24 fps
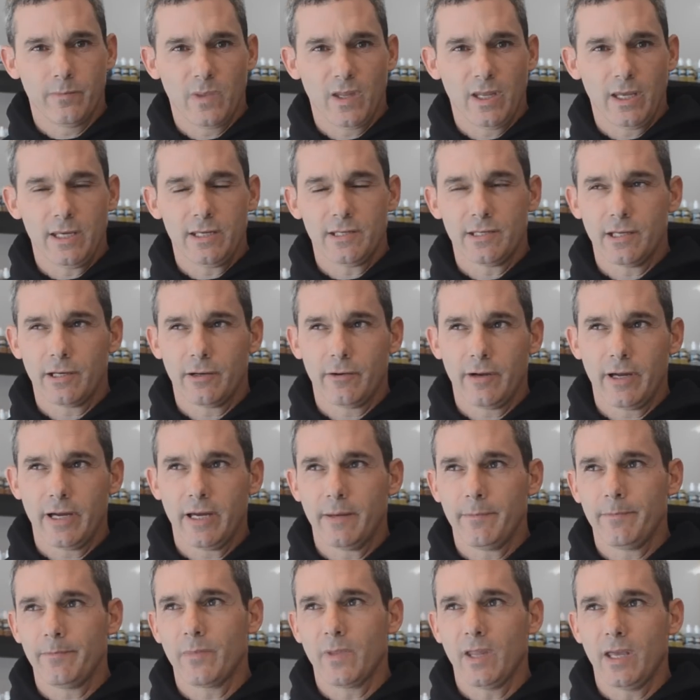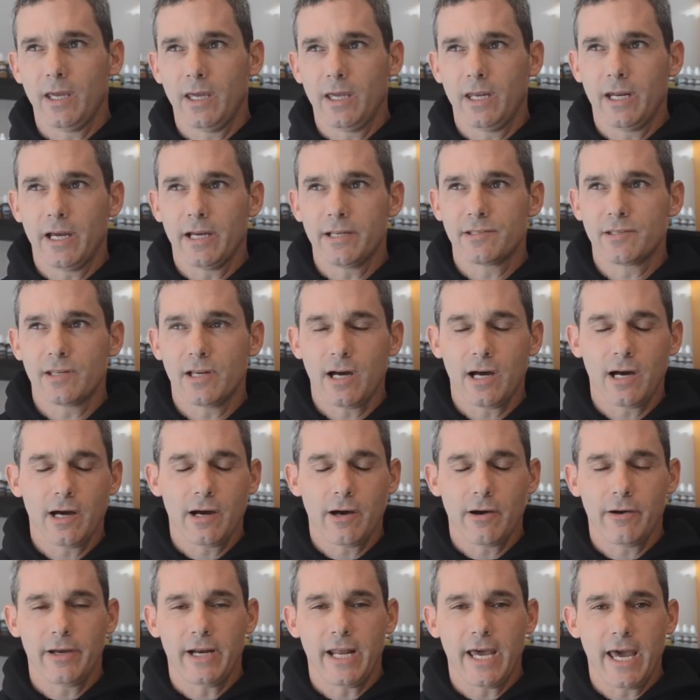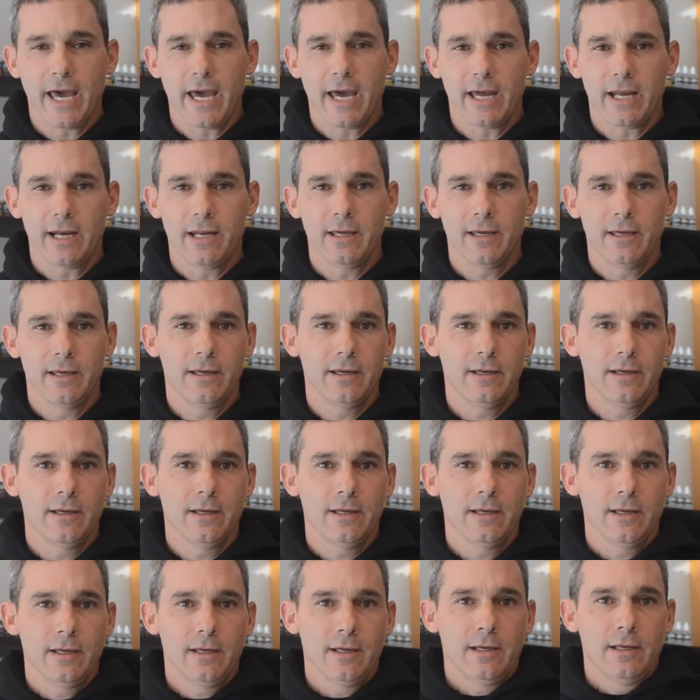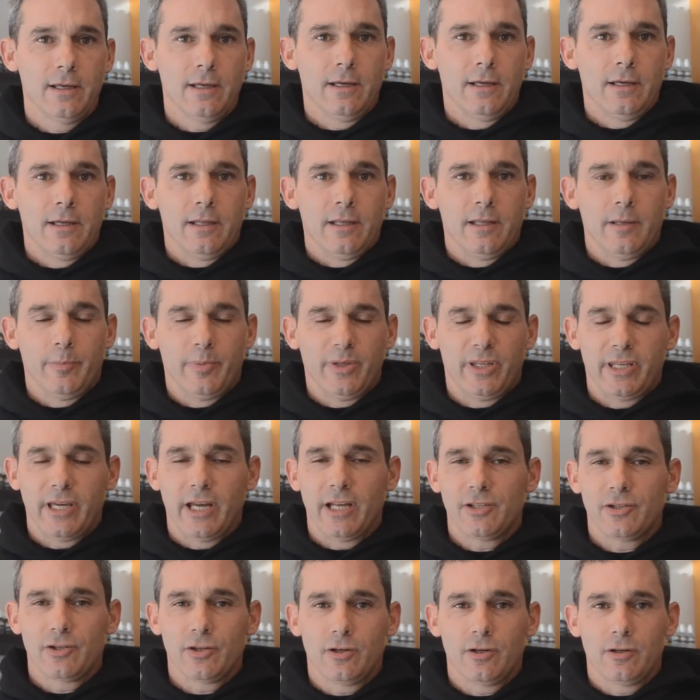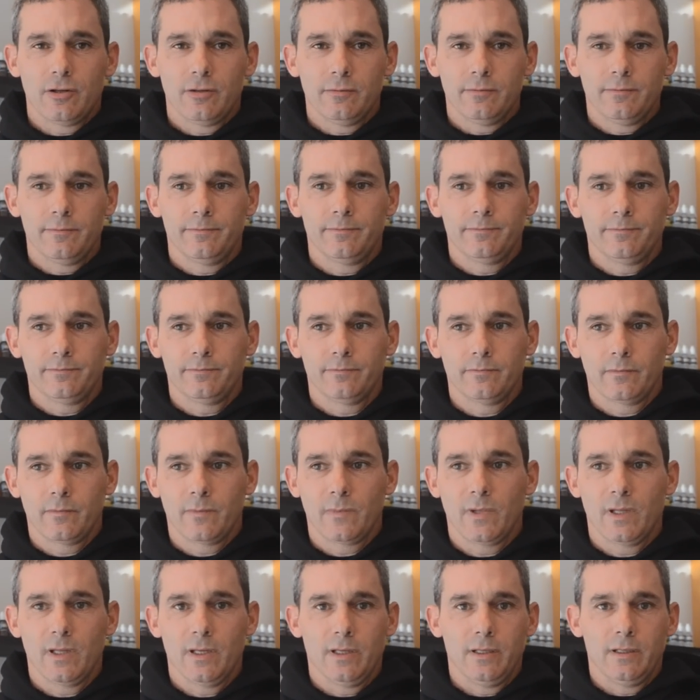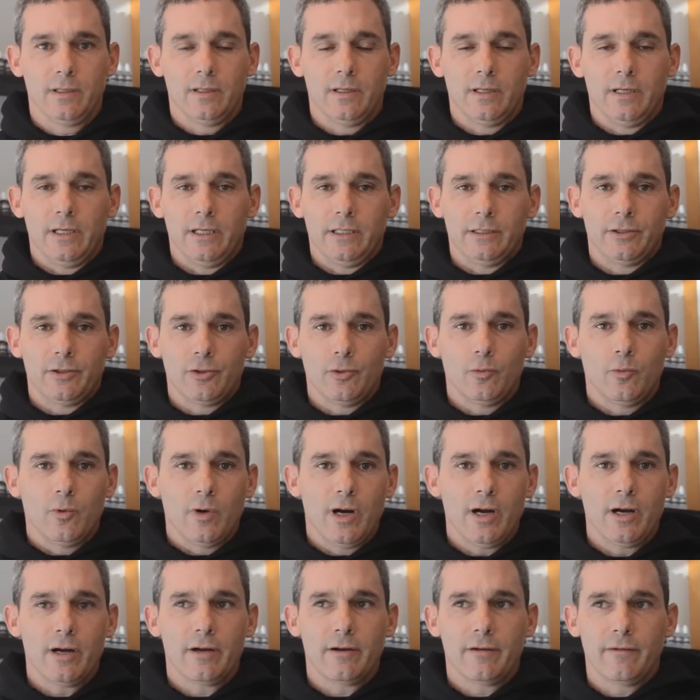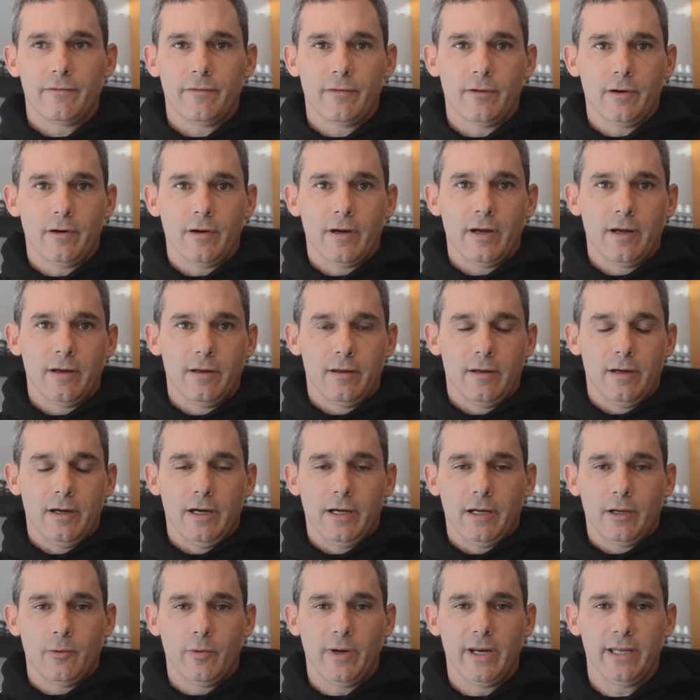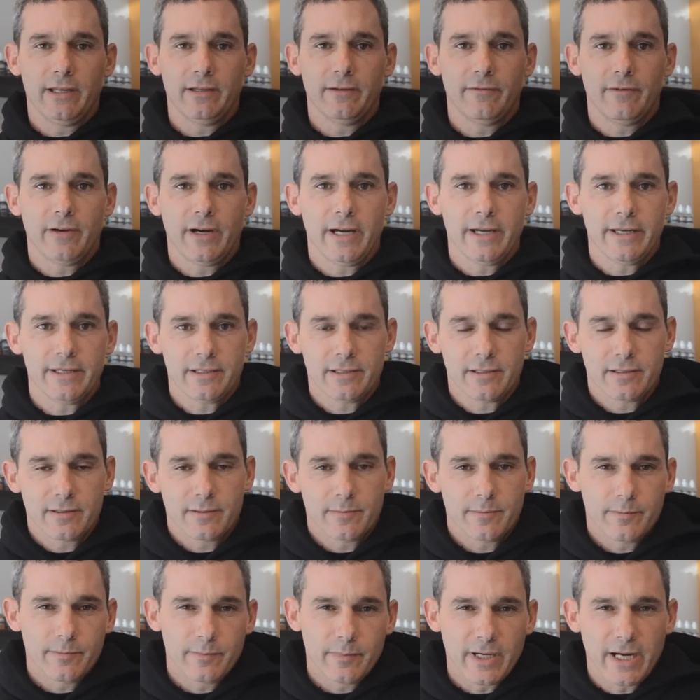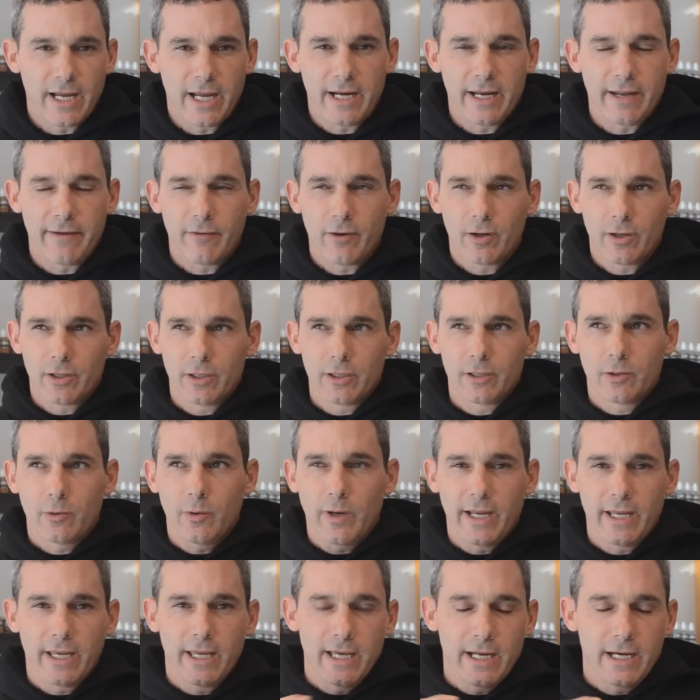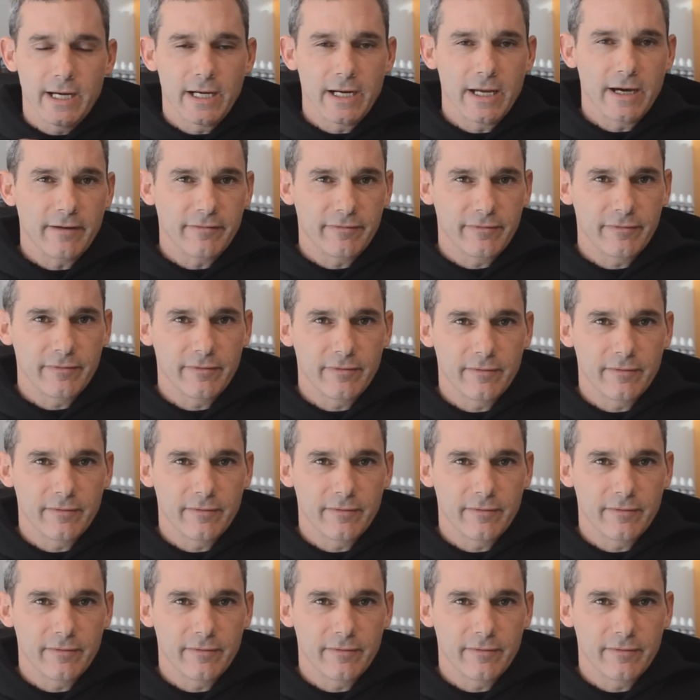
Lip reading: e-cigarette, and I saw how it had the potential to work for a quitting device, but I never could quite get enough